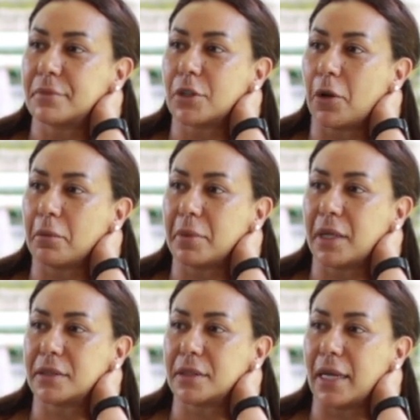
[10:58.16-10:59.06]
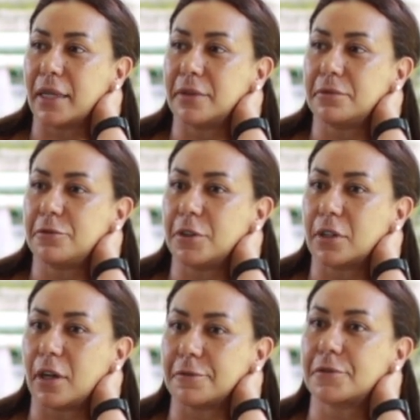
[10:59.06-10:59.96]
No, because I feel
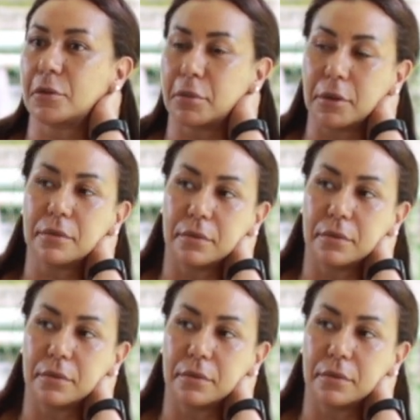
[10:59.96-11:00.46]
comfortable.